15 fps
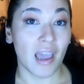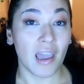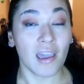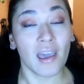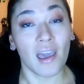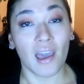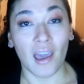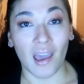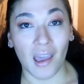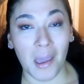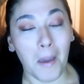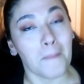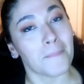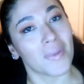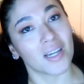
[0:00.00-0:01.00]

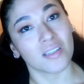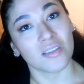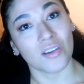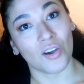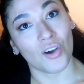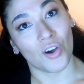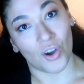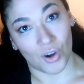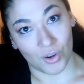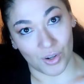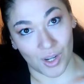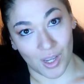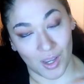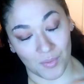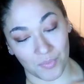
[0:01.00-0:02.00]
aka Mata
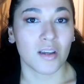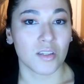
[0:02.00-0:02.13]
Hari.